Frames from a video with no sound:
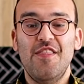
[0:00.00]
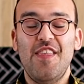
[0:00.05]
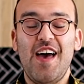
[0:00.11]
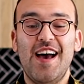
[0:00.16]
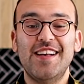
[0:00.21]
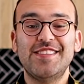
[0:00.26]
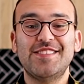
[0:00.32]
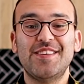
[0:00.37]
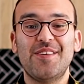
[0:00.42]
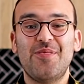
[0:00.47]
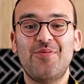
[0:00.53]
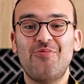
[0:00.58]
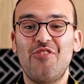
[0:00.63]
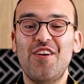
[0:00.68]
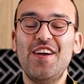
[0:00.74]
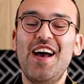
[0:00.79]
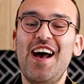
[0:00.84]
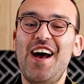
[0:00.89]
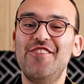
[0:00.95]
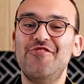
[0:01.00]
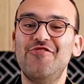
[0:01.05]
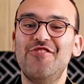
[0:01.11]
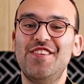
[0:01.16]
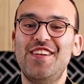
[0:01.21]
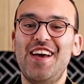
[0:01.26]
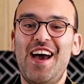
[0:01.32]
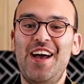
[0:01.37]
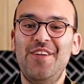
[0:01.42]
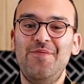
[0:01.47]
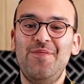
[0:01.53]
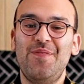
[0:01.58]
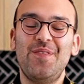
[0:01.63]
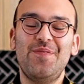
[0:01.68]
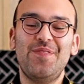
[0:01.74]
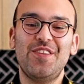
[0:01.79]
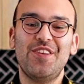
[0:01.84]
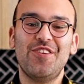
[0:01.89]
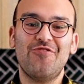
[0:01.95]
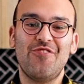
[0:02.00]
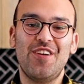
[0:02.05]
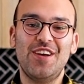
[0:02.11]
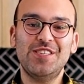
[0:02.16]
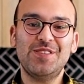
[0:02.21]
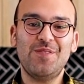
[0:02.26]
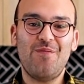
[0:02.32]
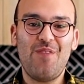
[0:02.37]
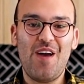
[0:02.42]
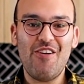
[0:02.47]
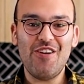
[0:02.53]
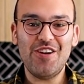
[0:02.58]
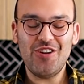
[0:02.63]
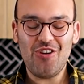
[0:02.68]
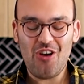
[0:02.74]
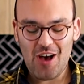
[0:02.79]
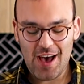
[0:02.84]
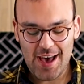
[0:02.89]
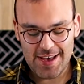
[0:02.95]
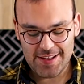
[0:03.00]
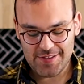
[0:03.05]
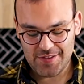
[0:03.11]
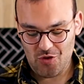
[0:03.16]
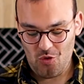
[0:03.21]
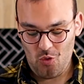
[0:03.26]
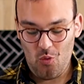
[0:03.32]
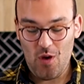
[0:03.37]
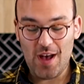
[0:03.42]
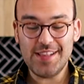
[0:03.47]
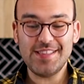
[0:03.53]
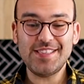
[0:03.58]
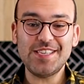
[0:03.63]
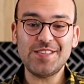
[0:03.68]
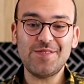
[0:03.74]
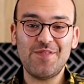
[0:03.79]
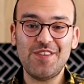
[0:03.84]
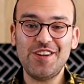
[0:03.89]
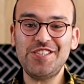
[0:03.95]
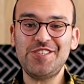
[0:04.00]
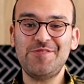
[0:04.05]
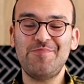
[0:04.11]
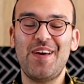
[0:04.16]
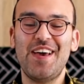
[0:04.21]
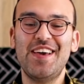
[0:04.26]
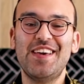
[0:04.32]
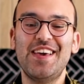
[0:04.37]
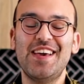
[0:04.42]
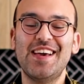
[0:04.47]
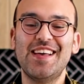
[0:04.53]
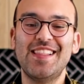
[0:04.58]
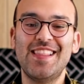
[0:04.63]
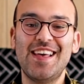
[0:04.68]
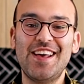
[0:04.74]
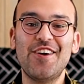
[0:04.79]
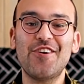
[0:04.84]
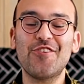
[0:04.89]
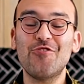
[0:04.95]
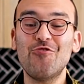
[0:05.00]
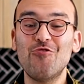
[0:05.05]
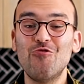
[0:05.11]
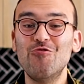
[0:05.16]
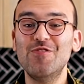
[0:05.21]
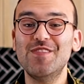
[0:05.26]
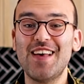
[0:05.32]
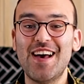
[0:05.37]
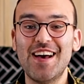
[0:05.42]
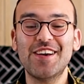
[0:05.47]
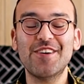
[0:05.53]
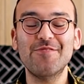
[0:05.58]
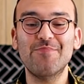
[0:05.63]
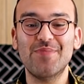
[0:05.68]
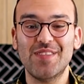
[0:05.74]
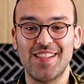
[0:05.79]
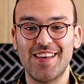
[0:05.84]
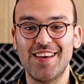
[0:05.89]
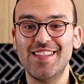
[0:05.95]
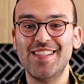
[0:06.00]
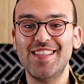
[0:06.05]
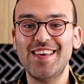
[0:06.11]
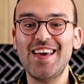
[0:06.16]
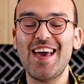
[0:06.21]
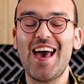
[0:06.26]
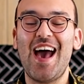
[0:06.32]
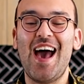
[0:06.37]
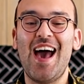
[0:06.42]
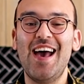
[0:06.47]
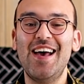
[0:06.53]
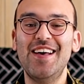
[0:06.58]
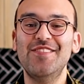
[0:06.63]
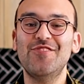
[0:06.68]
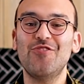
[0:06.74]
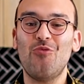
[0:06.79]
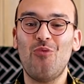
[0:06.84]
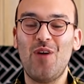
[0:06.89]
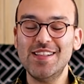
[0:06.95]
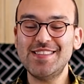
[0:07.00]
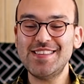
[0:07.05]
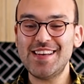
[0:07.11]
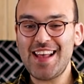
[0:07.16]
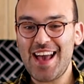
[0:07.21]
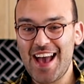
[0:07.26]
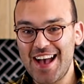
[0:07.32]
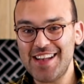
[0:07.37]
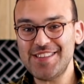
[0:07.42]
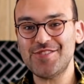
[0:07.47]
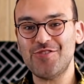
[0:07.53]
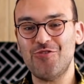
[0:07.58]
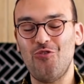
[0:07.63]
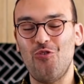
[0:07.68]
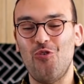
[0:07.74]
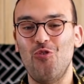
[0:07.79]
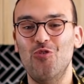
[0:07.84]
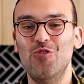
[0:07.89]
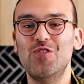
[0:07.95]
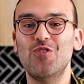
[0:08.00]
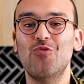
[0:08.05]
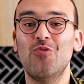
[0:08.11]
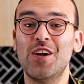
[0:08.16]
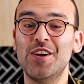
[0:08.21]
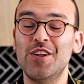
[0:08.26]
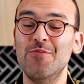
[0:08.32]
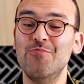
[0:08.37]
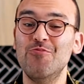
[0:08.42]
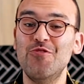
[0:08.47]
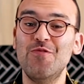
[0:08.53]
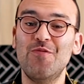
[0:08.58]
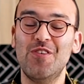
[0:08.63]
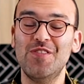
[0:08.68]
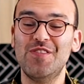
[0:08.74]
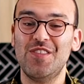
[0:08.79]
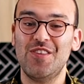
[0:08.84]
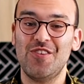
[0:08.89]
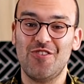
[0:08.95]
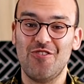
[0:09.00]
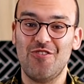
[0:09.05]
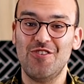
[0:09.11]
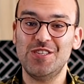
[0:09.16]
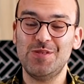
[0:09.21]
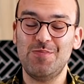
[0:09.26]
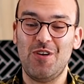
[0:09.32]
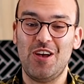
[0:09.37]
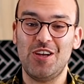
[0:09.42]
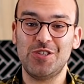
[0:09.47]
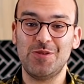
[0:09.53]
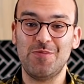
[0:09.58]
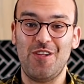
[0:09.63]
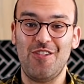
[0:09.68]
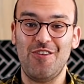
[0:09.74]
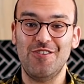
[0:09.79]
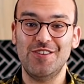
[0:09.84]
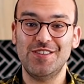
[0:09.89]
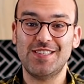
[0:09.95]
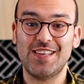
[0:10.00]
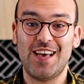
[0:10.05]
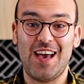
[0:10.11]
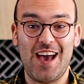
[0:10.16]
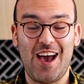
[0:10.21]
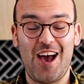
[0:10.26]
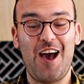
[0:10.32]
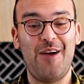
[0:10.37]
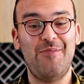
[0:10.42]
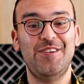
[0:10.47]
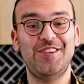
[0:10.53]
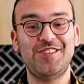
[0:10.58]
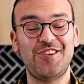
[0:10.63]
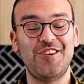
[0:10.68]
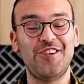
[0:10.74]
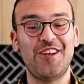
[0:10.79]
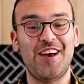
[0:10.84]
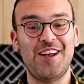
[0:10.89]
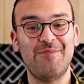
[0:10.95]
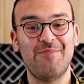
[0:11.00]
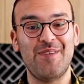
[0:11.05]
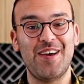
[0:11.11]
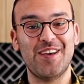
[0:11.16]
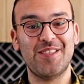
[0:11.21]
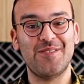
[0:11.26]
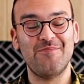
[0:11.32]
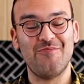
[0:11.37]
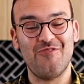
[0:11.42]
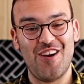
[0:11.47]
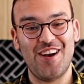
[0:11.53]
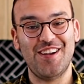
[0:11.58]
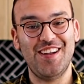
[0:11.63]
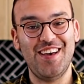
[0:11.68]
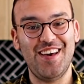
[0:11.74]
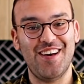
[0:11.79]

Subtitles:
That's 350 degrees Fahrenheit. Once it's finished baking, let it cool down completely. And once it has cooled, we're gonna move on to the ghost marshmallows. I'm gonna show you how to make them right